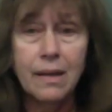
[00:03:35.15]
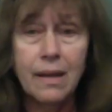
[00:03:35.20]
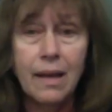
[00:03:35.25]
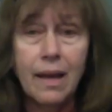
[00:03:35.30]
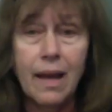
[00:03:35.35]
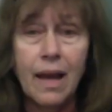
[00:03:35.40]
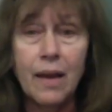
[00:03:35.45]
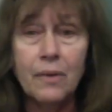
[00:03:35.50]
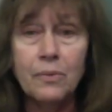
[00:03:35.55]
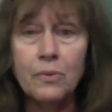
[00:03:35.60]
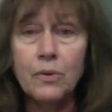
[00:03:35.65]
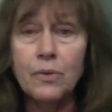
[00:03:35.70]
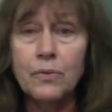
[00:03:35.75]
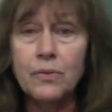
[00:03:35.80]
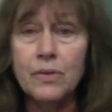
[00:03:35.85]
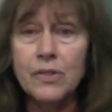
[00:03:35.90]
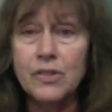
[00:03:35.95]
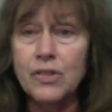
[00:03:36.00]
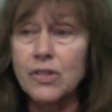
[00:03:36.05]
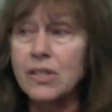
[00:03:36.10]
And
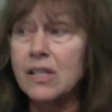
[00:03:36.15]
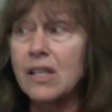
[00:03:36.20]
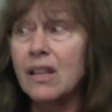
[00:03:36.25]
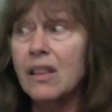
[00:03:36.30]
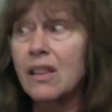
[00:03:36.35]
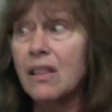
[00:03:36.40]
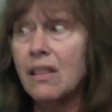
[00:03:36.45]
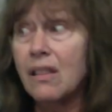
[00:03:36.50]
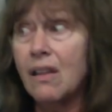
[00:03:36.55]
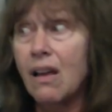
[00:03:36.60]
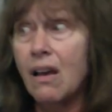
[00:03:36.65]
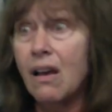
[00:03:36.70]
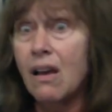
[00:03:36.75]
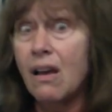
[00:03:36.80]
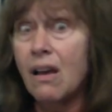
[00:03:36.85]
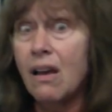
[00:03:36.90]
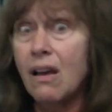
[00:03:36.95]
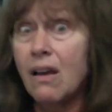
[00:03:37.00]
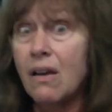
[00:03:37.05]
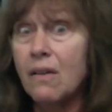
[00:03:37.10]
Rufus just
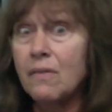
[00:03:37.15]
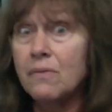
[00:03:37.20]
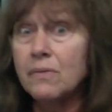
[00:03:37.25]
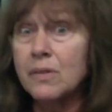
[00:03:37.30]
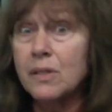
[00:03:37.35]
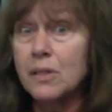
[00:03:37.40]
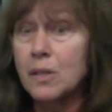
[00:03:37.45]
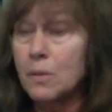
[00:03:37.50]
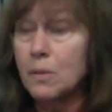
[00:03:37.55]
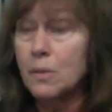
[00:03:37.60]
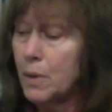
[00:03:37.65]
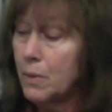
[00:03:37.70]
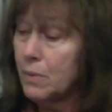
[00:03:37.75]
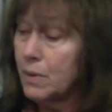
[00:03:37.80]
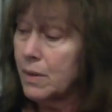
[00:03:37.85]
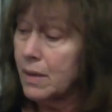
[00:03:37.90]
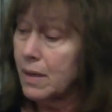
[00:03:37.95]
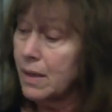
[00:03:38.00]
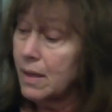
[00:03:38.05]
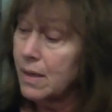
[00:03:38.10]
loves to be with
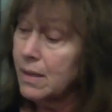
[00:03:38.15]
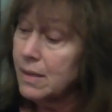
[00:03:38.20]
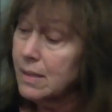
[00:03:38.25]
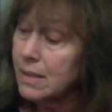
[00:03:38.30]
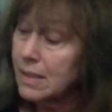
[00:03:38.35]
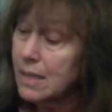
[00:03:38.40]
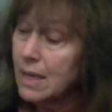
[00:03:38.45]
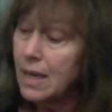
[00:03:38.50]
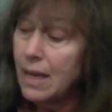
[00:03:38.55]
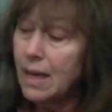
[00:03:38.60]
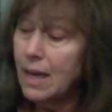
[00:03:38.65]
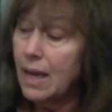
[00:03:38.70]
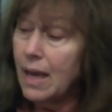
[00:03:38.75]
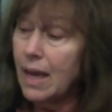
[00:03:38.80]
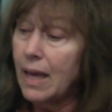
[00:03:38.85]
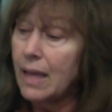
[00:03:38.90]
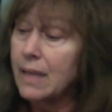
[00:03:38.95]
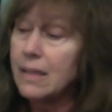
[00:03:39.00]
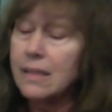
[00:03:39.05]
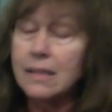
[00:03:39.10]
kids.
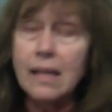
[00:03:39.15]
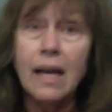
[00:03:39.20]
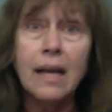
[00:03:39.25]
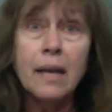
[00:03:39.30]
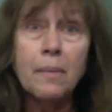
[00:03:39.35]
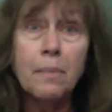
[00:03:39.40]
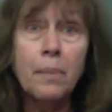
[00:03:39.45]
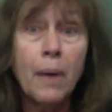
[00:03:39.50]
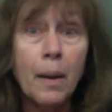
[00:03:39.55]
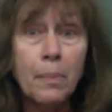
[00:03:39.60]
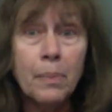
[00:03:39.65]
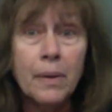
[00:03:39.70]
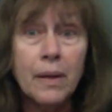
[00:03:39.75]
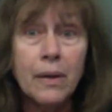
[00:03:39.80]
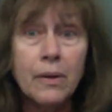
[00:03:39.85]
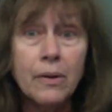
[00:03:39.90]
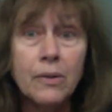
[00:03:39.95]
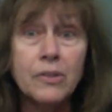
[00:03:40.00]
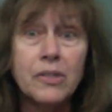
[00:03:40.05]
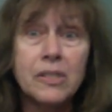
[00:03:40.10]
And he's like a puppy
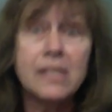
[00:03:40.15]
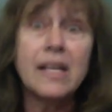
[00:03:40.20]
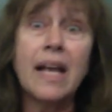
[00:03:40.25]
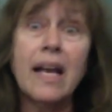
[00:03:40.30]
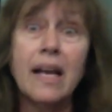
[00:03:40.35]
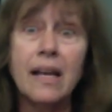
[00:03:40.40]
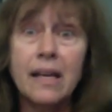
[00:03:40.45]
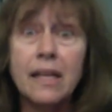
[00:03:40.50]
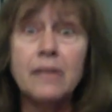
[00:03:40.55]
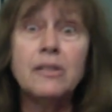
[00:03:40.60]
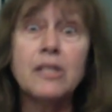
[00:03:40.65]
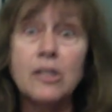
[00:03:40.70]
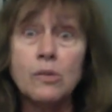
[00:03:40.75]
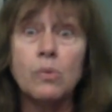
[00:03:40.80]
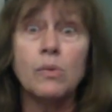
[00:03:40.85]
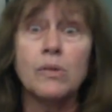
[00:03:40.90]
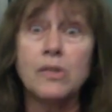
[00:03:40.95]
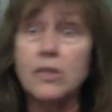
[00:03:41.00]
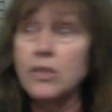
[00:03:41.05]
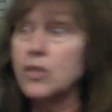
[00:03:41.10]
who he just
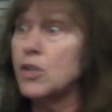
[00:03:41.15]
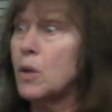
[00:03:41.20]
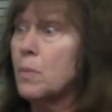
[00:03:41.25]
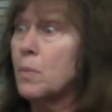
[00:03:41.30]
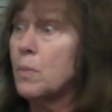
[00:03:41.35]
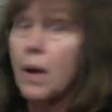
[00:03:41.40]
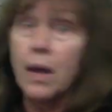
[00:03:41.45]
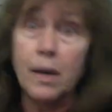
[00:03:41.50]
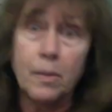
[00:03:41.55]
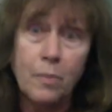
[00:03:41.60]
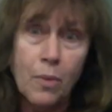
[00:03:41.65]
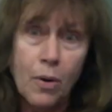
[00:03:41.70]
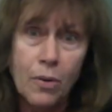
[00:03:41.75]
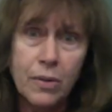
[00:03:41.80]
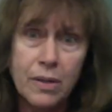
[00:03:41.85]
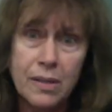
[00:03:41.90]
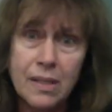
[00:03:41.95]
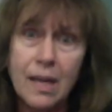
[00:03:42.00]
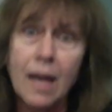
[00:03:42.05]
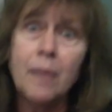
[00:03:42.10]
wants to jump on them all the
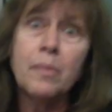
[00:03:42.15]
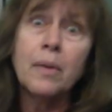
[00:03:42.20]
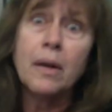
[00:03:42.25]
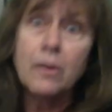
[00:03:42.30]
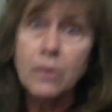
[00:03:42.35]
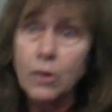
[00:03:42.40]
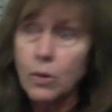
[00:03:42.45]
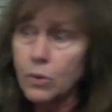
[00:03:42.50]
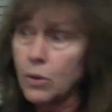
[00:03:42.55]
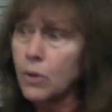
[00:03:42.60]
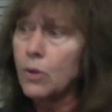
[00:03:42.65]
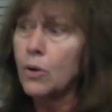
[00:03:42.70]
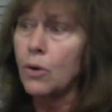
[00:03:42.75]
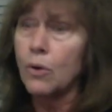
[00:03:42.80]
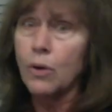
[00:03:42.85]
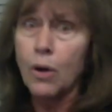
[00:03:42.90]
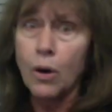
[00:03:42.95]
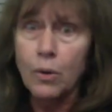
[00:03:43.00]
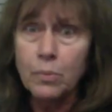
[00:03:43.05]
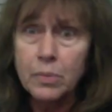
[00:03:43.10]
time. No,
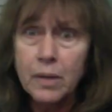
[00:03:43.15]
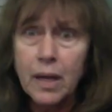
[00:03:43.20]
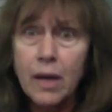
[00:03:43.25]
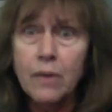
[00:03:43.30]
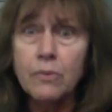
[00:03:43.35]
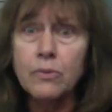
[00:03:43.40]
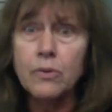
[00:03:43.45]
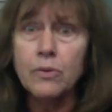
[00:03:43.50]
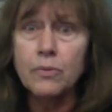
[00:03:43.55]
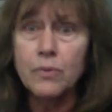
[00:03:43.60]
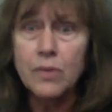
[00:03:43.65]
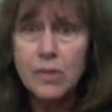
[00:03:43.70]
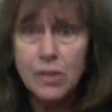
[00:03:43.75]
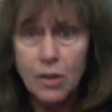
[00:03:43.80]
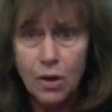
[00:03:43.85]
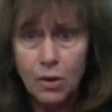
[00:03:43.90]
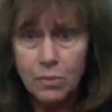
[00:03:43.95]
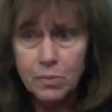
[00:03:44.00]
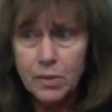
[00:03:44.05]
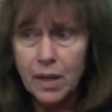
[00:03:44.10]
calm down, Rufus,
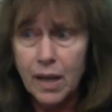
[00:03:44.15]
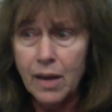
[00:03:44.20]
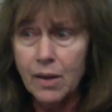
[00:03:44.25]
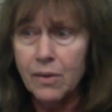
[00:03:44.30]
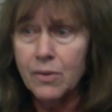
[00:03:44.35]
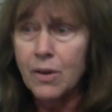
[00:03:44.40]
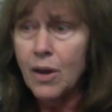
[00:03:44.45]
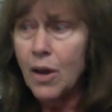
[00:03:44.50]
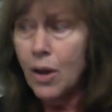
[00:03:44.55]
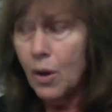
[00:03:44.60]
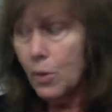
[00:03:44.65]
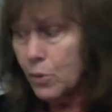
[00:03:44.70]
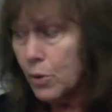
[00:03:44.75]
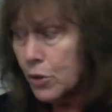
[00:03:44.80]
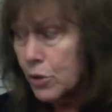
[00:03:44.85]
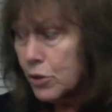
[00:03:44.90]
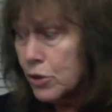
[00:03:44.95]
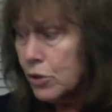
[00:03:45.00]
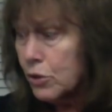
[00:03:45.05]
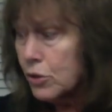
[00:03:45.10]
calm down. We're at
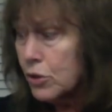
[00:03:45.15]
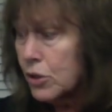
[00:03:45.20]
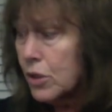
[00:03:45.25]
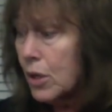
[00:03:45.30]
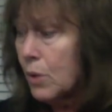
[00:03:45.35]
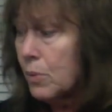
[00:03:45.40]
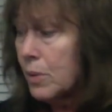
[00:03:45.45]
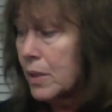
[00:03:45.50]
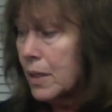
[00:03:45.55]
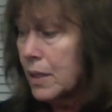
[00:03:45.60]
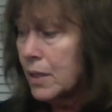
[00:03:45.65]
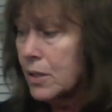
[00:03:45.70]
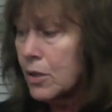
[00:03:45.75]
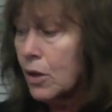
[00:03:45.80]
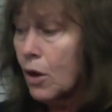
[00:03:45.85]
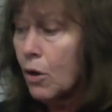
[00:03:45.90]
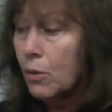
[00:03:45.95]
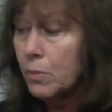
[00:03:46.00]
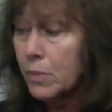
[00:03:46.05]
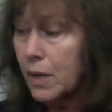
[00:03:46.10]
church now, we need to
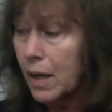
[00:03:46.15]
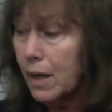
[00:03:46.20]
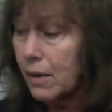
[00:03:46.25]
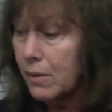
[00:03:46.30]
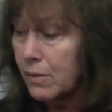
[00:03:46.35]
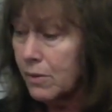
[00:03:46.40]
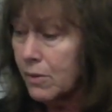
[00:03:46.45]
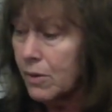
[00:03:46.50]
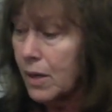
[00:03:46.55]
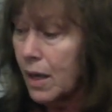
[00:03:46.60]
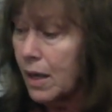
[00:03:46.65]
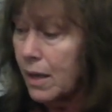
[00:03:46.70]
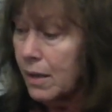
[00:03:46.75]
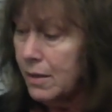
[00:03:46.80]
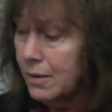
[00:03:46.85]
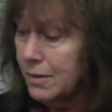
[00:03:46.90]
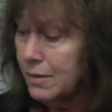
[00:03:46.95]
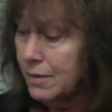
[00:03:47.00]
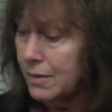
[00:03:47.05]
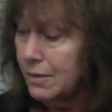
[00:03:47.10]
calm down, okay?
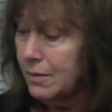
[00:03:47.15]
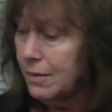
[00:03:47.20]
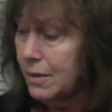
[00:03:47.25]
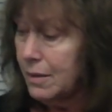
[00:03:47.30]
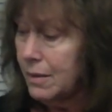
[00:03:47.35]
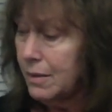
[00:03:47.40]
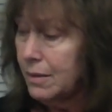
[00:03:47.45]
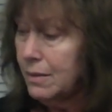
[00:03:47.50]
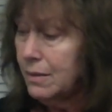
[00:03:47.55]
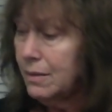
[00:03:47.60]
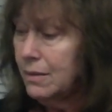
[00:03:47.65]
Okay.